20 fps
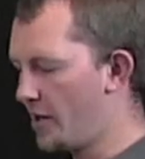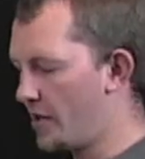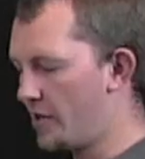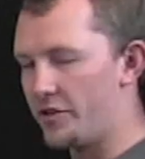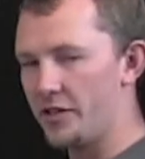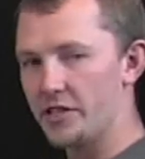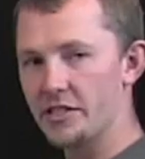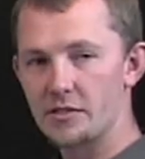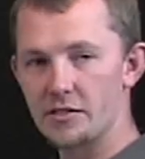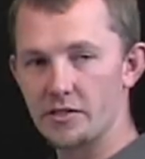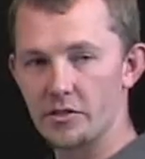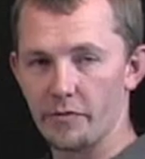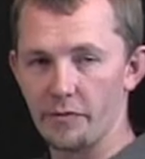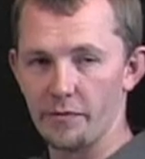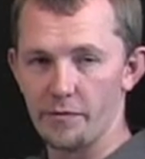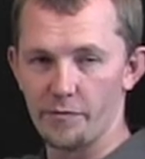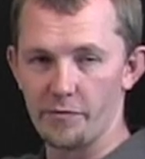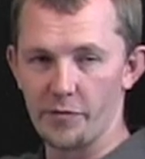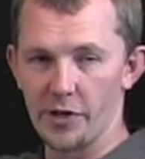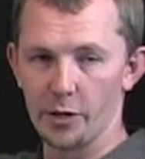This
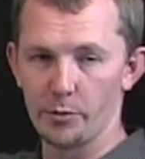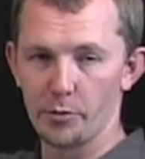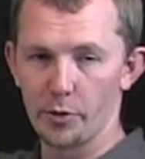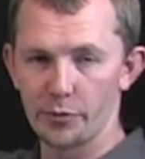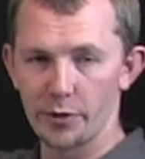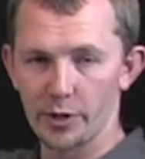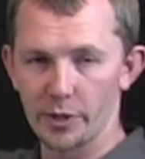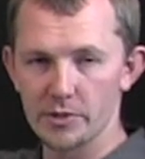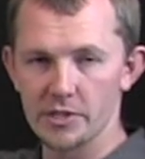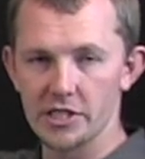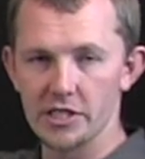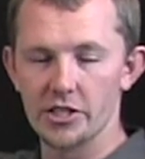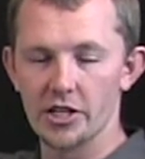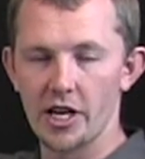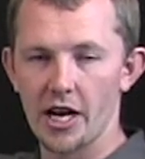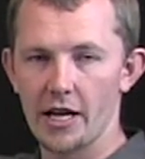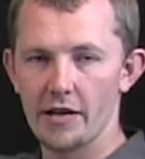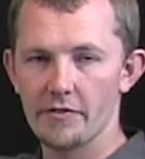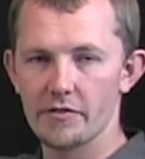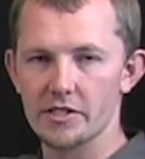variable frequency
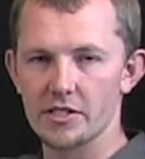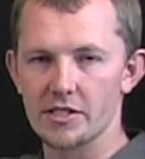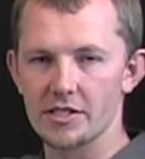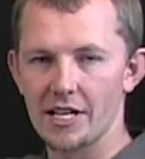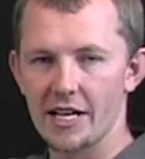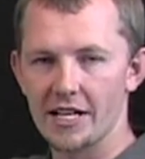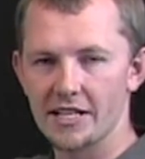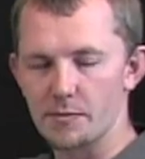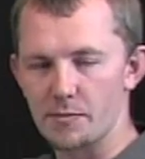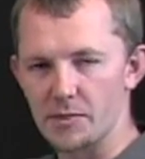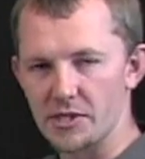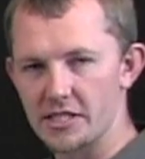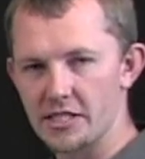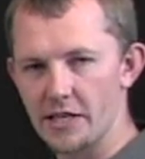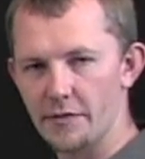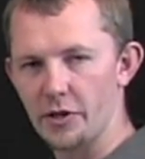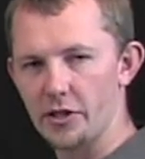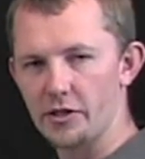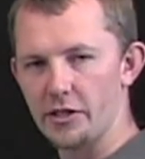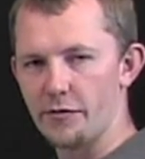drive is designed
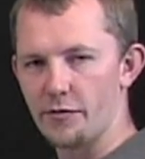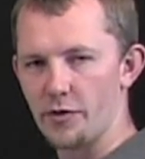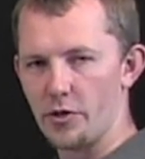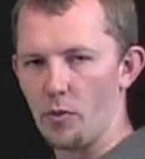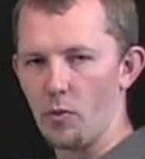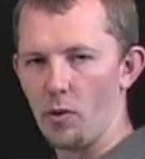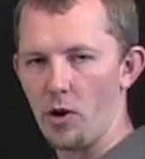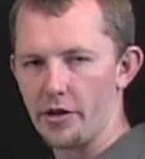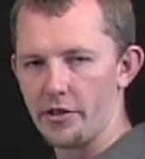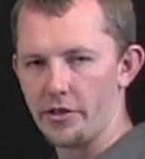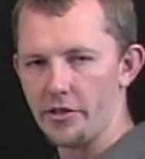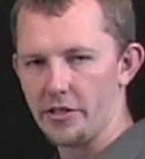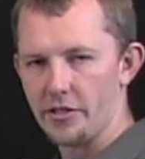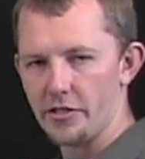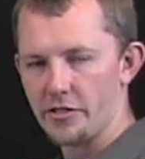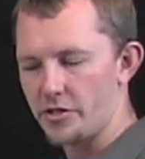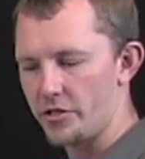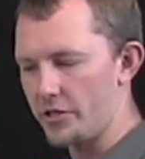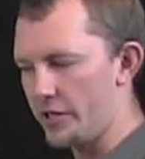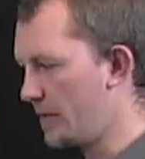specifically for the water
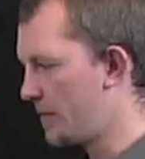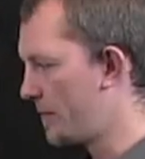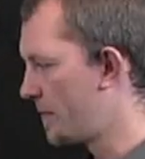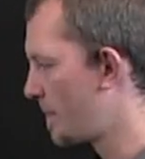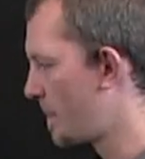industry.